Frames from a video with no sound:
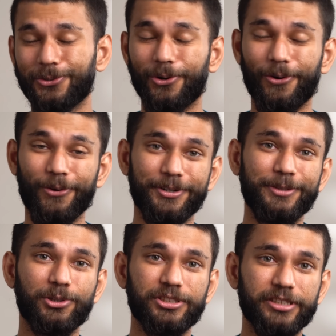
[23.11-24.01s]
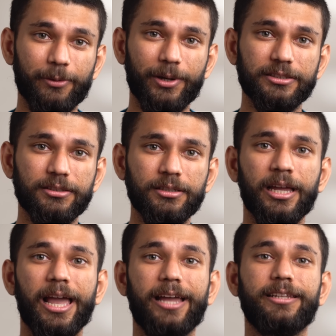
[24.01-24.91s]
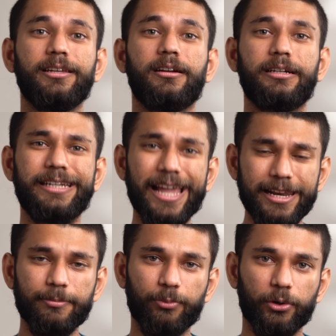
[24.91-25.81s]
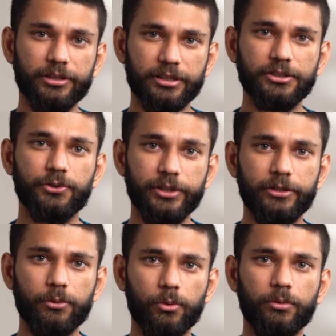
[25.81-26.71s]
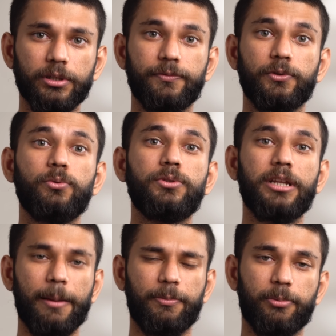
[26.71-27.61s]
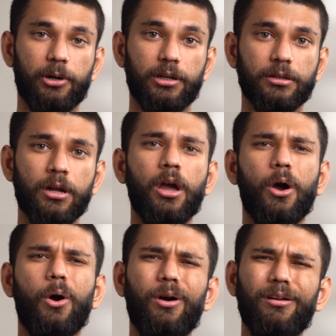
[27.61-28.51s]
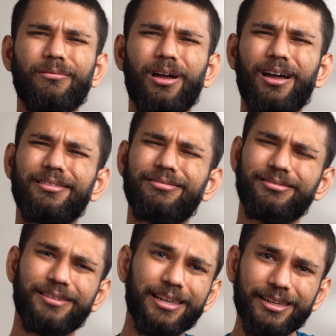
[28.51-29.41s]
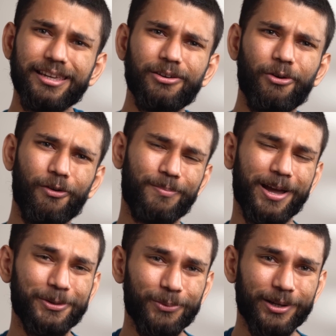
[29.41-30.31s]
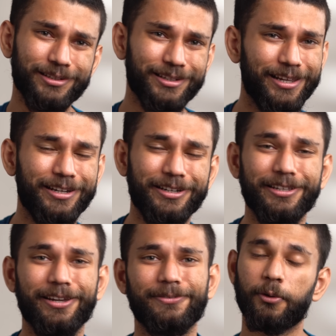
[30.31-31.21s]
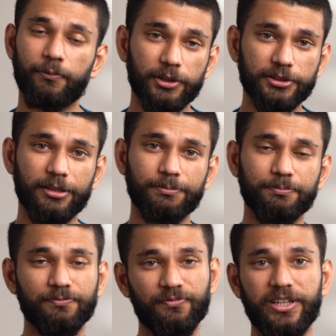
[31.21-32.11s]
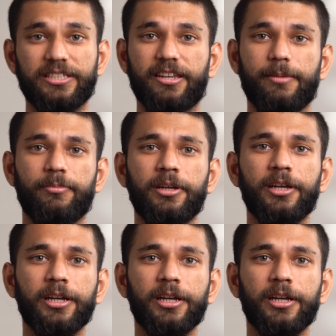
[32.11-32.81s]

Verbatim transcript: You are already watching TechWiser, and here are 10 important things you need to know if you use an Apple product or are thinking of buying one in India. First up, FaceTime.